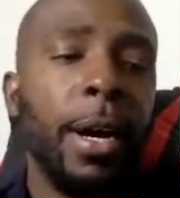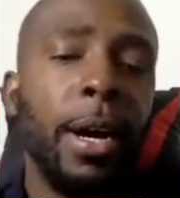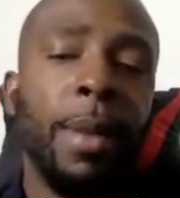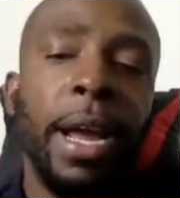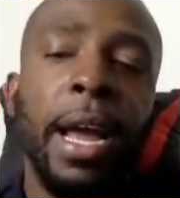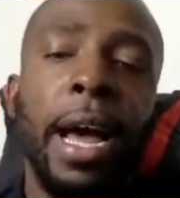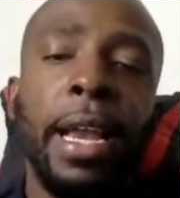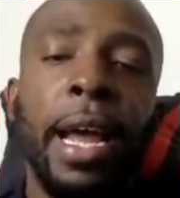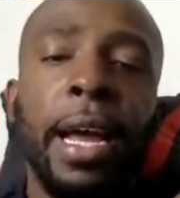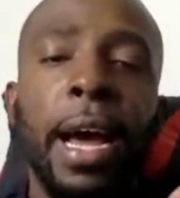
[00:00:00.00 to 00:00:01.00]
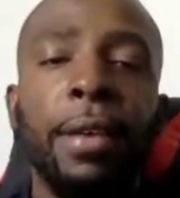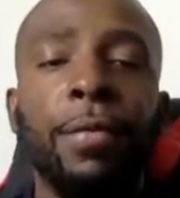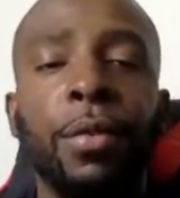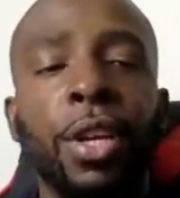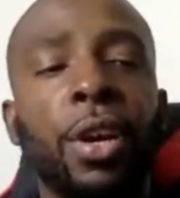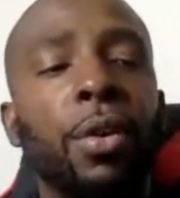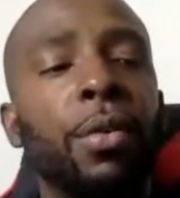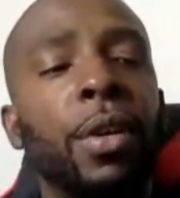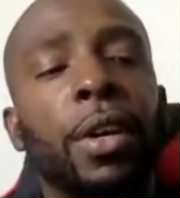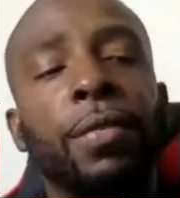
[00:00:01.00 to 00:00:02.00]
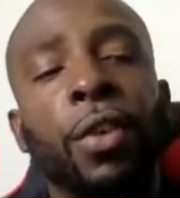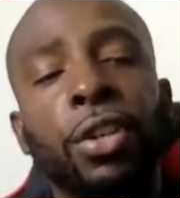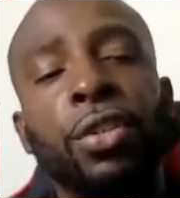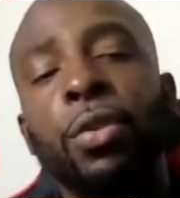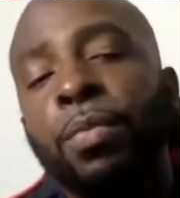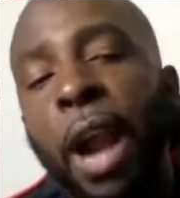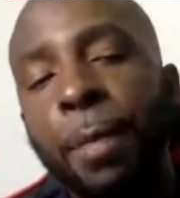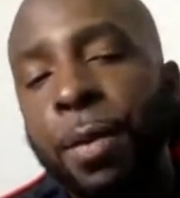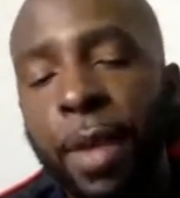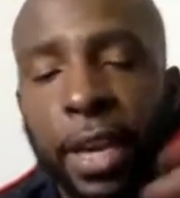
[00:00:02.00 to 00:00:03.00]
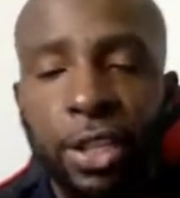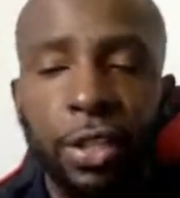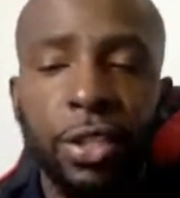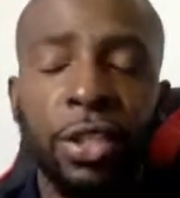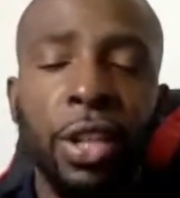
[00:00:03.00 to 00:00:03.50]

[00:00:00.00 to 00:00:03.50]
I got virtual property managers,